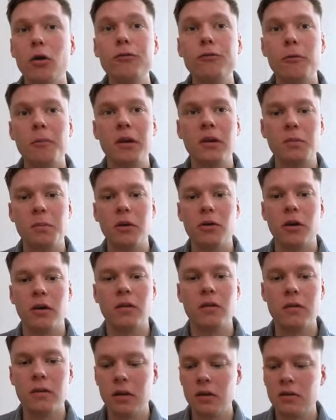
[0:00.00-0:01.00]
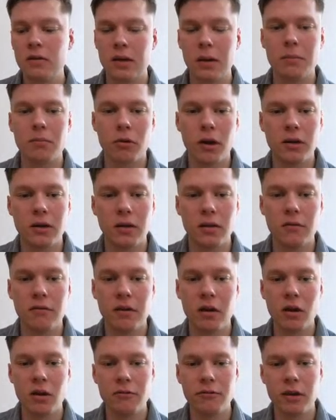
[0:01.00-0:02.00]
from experience, this step right here, the
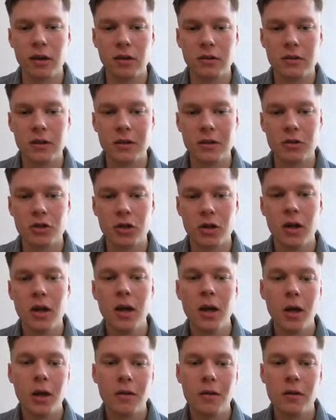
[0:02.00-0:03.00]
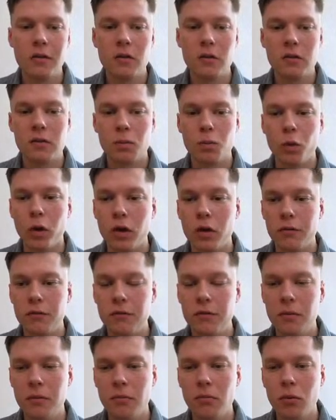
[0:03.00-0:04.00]
verifying signature, this is one of
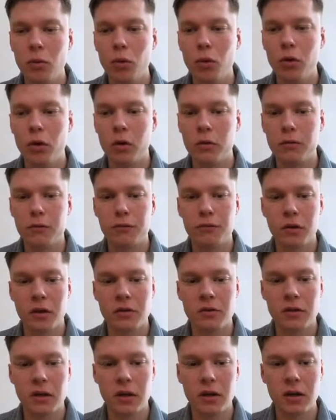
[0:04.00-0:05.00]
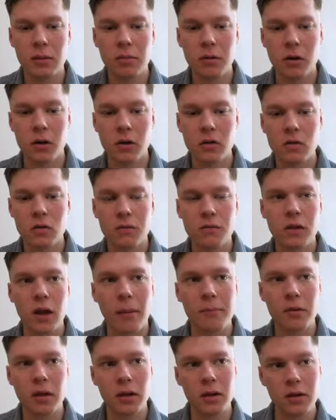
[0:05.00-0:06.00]
the more frustrating parts of the
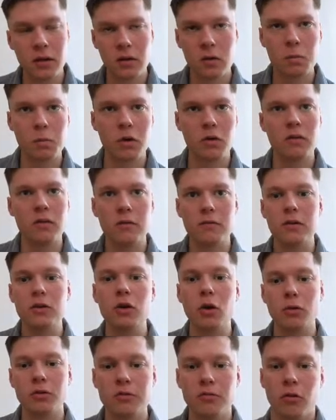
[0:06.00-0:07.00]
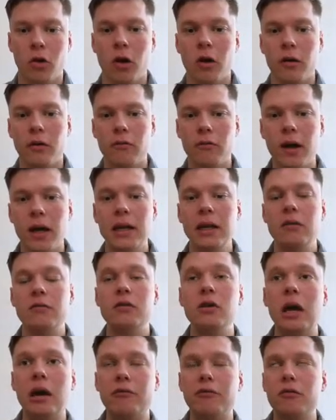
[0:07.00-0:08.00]
updating experience if it goes wrong, right? If
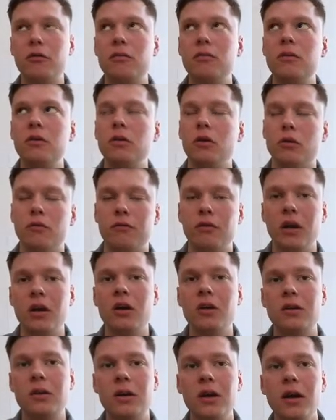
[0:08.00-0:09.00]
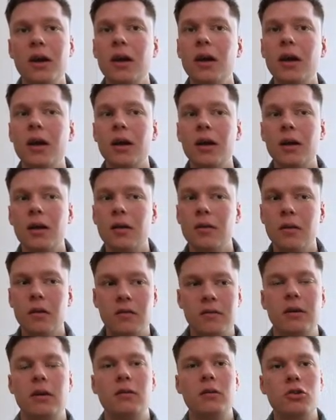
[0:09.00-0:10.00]
you have configured the
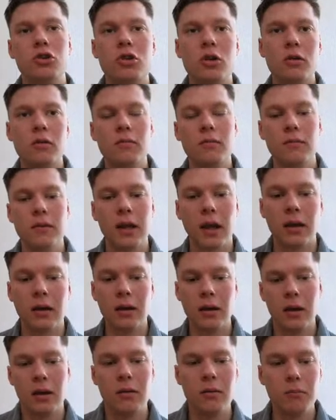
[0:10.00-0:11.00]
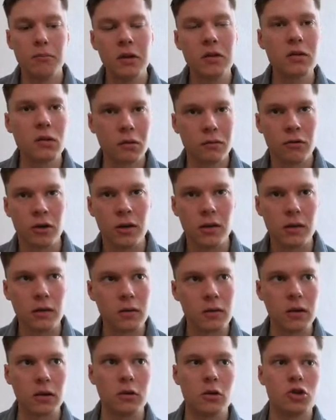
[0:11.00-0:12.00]
signature, like misconfigured the
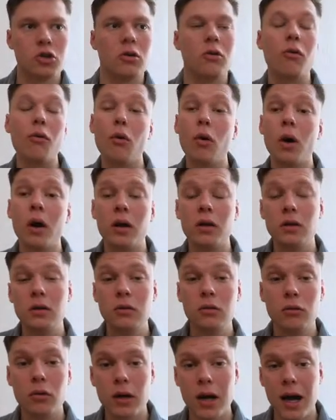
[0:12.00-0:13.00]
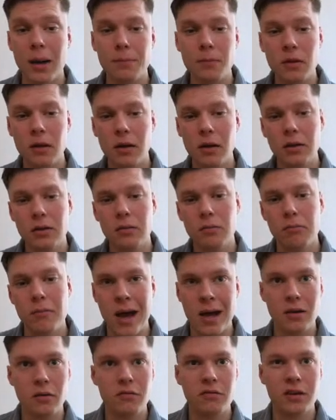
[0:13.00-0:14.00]
signature, or your update
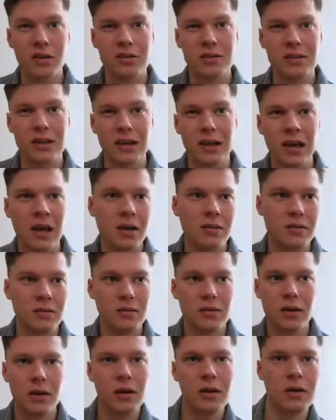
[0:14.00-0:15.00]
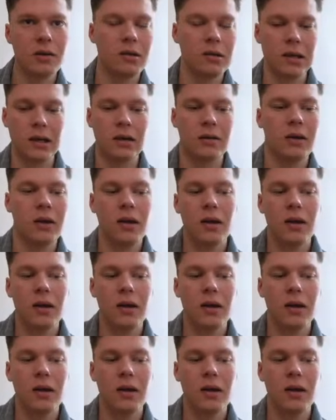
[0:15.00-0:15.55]
manifest like has like,